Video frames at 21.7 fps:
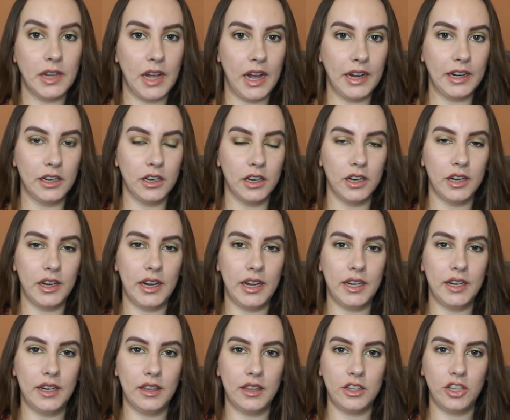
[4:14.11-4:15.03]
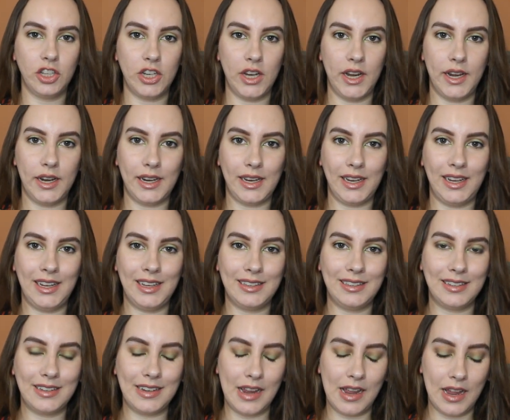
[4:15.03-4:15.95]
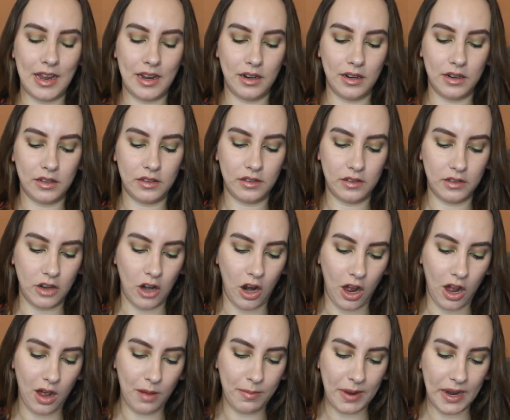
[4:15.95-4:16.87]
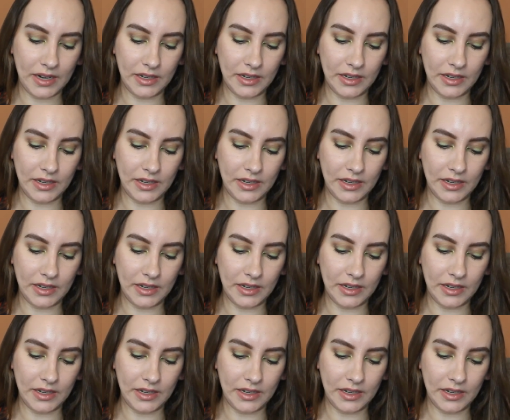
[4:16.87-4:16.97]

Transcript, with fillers: liner in the shade East End Snob.